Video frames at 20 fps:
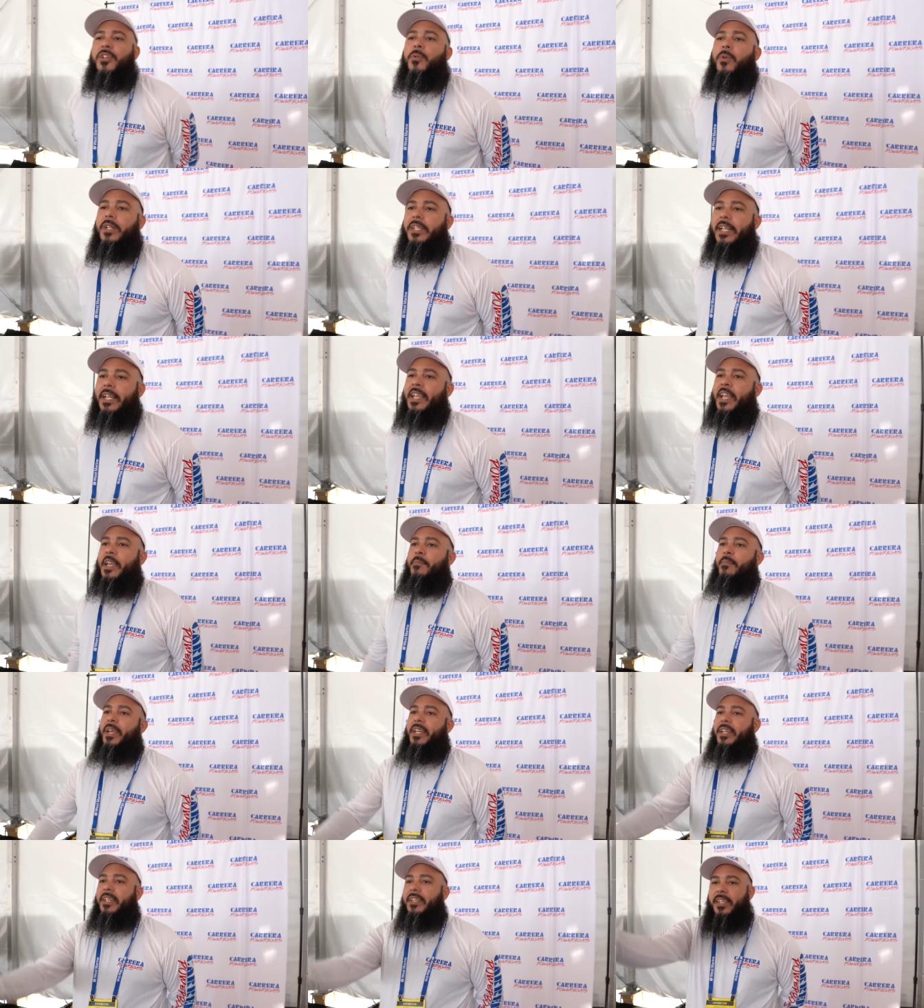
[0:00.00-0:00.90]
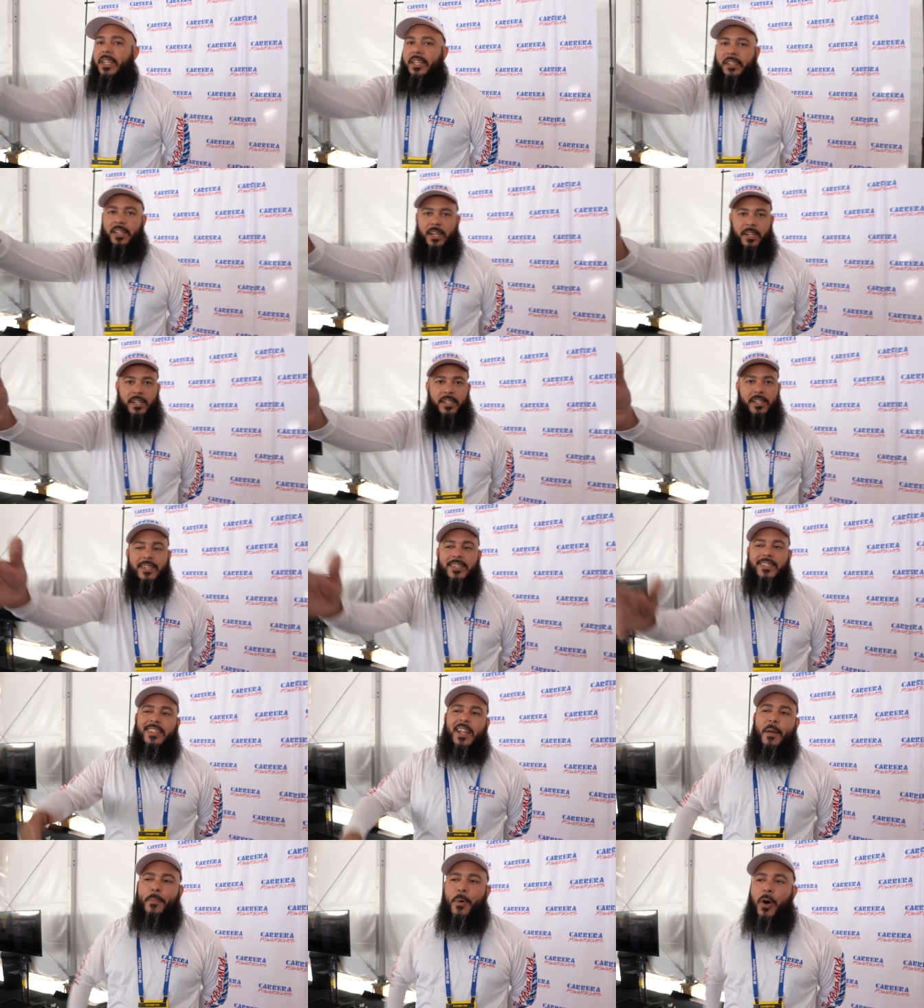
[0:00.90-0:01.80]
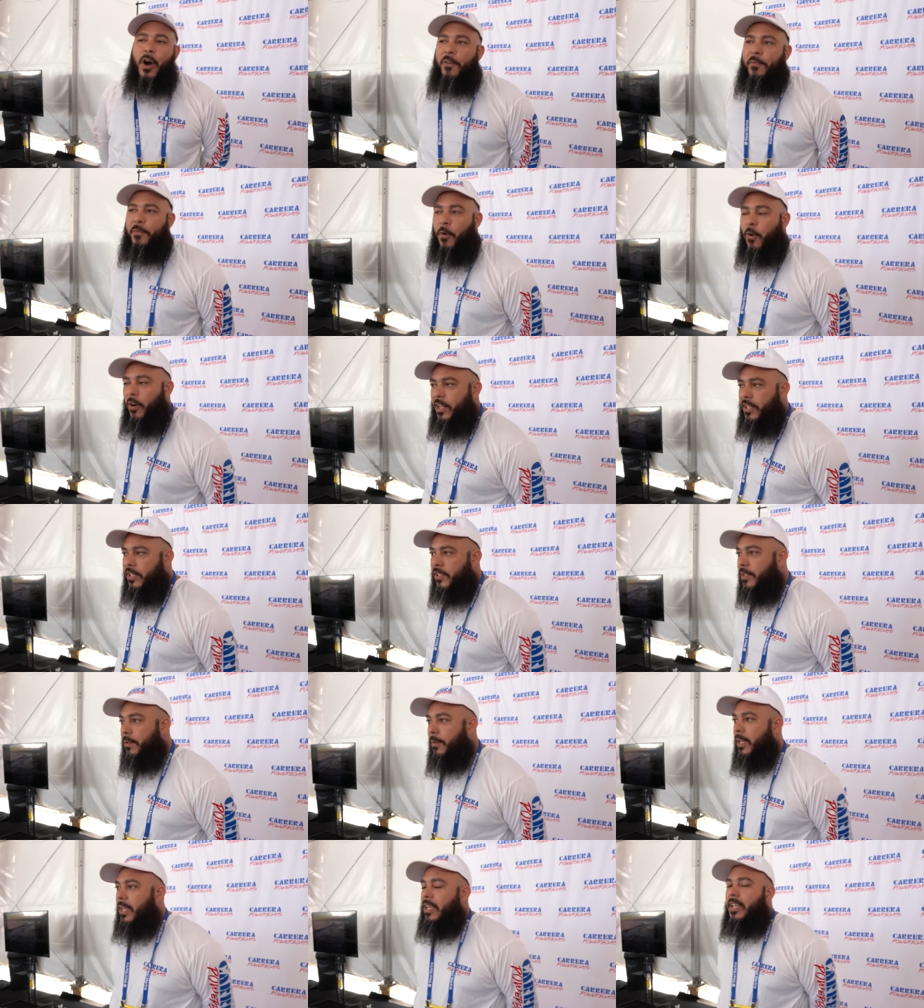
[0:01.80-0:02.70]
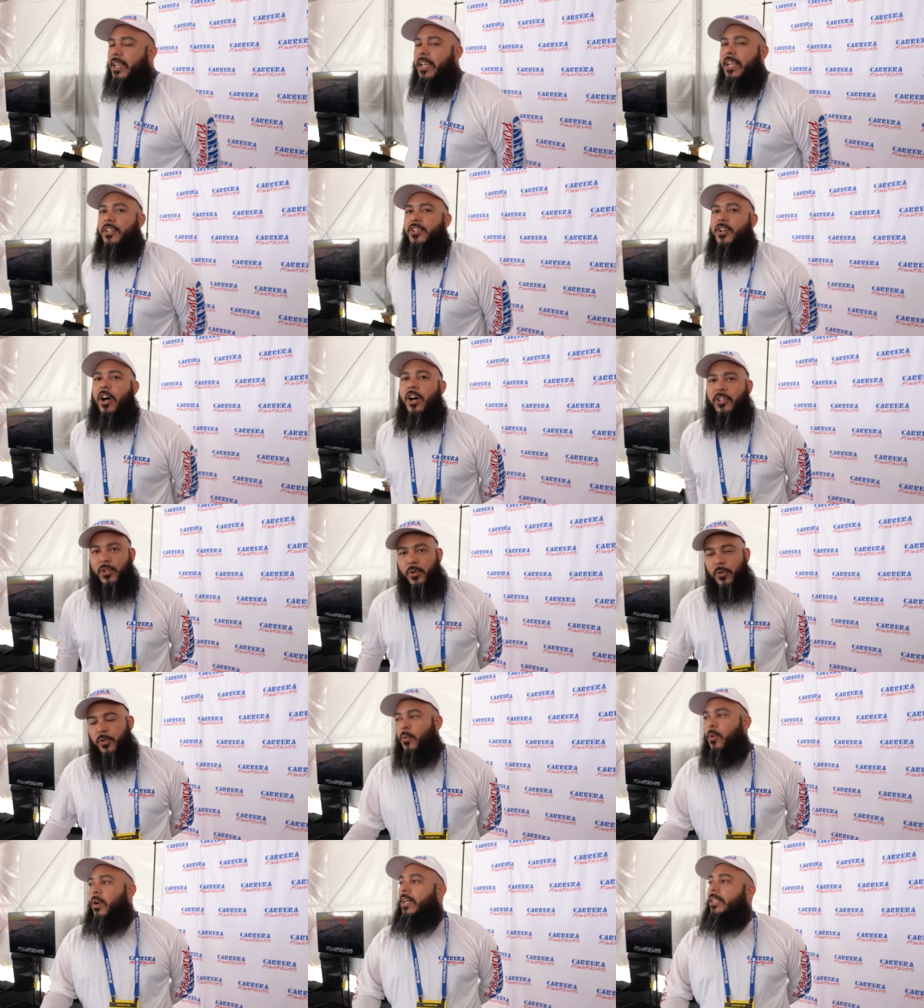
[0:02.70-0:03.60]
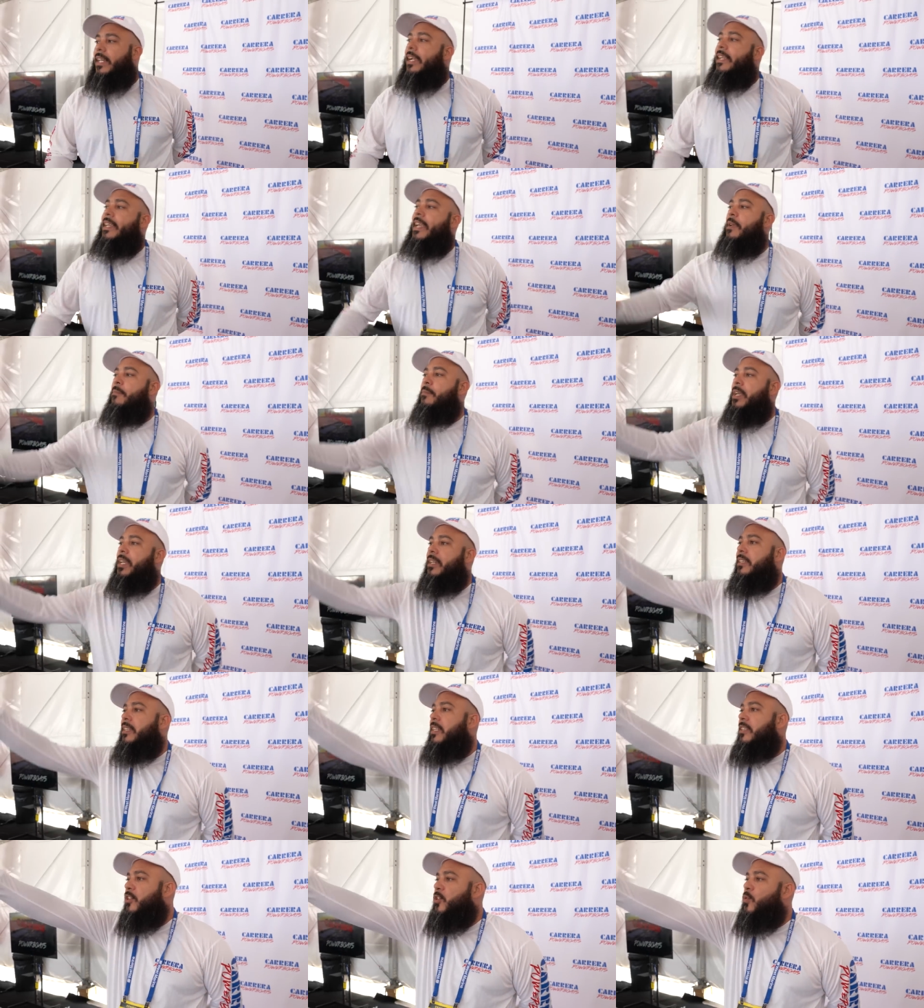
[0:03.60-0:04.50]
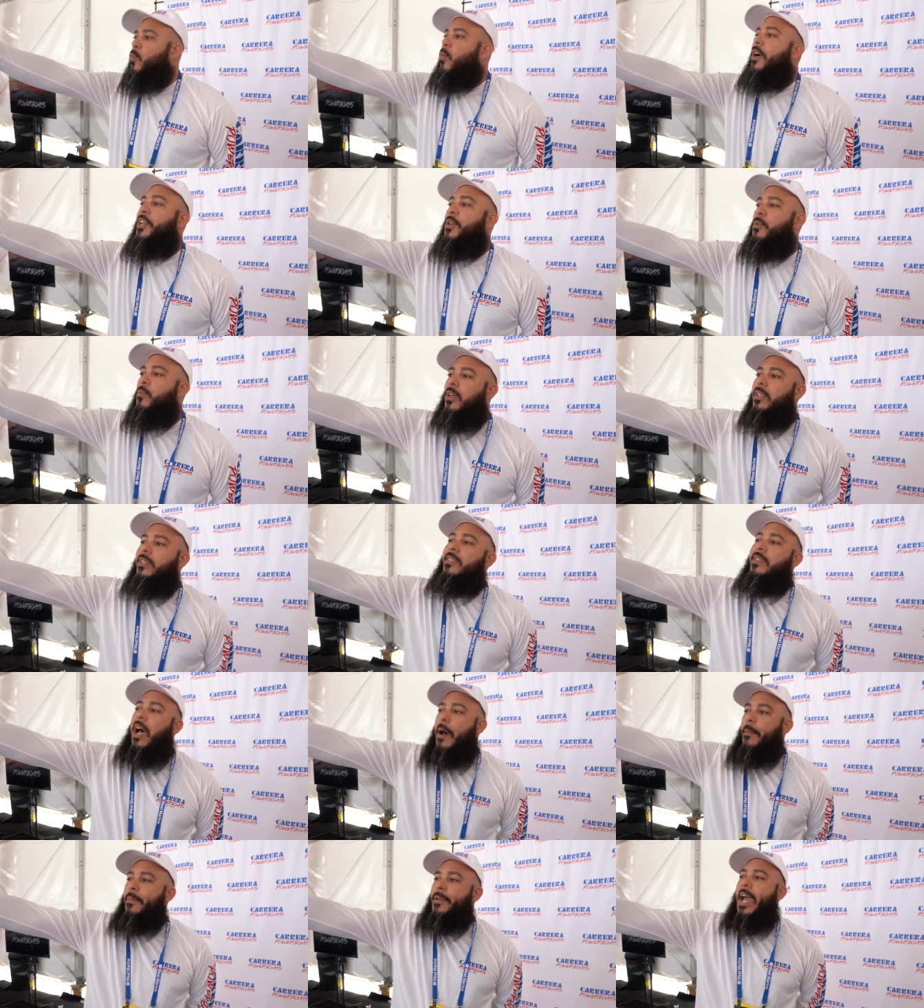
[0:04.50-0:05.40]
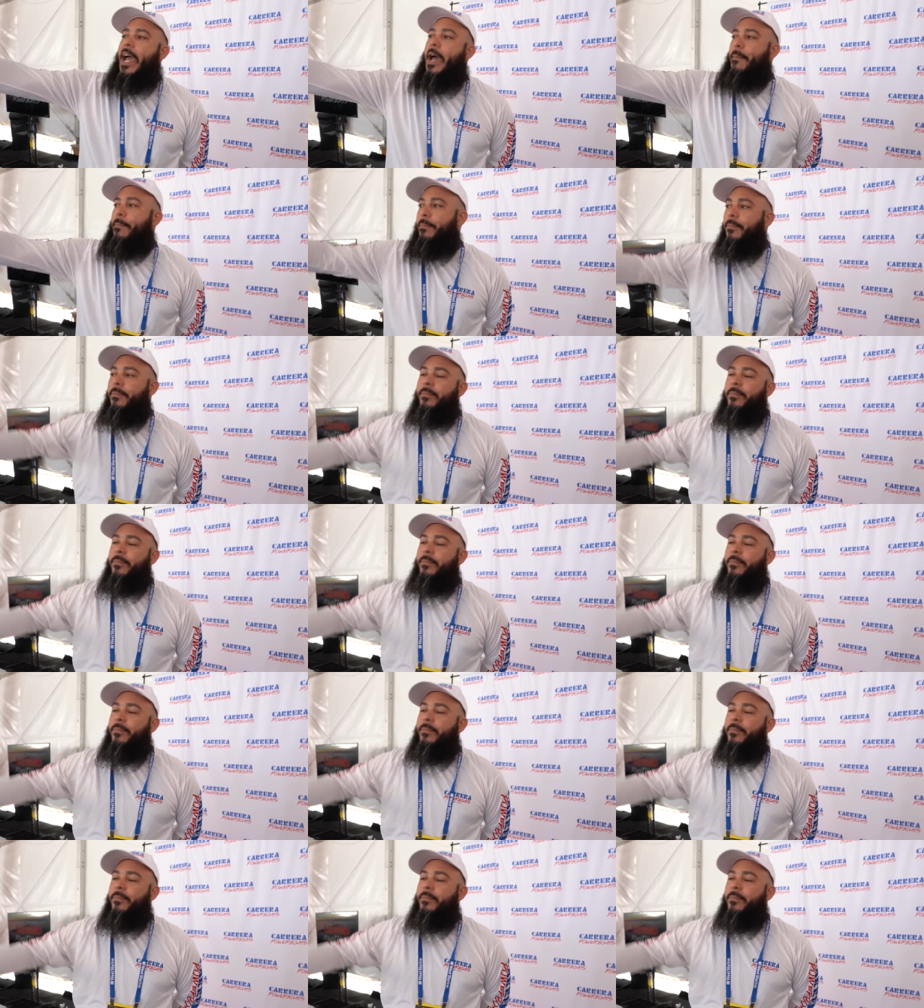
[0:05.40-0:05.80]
The one that came in and did the step haul for us. Okay. He's also the one that came in and did the twenty-one top cap.